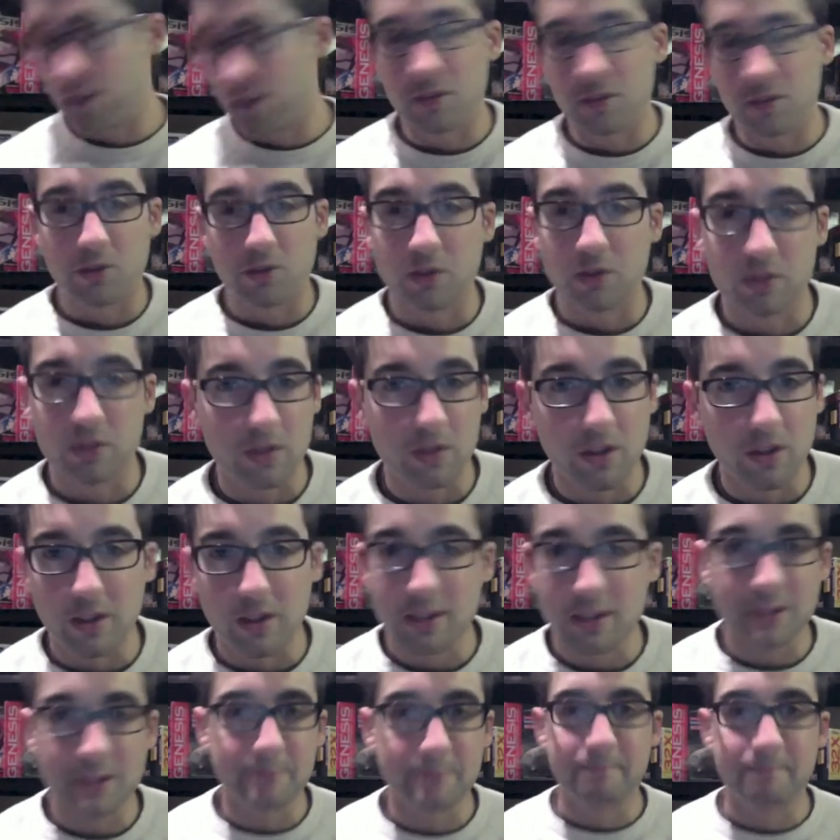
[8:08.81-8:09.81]
The controls
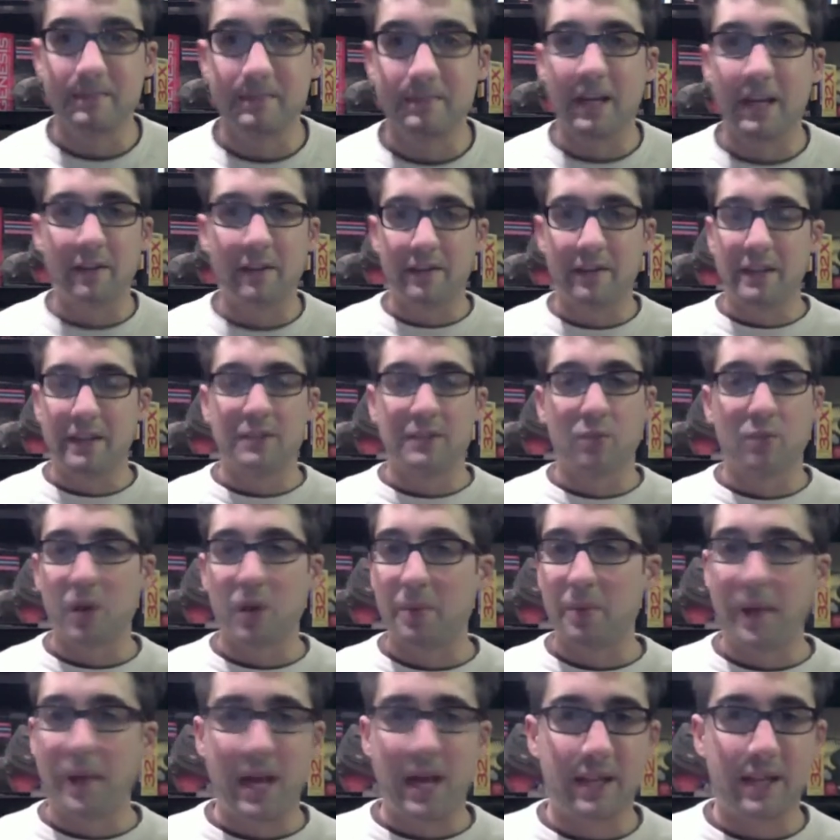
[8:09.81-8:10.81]
are awesome. It's
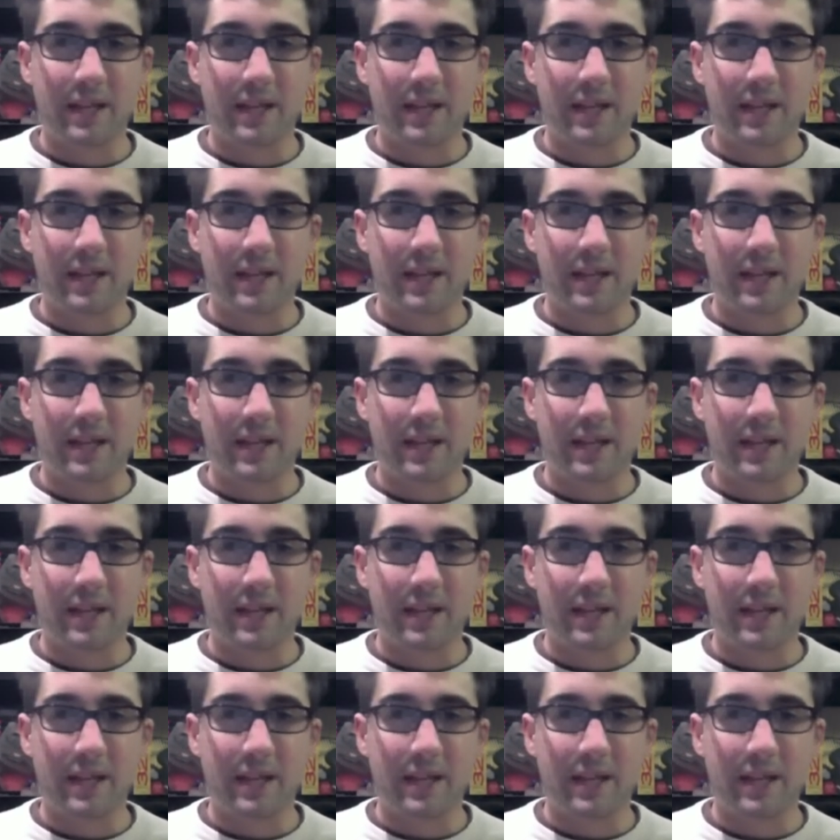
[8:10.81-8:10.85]
well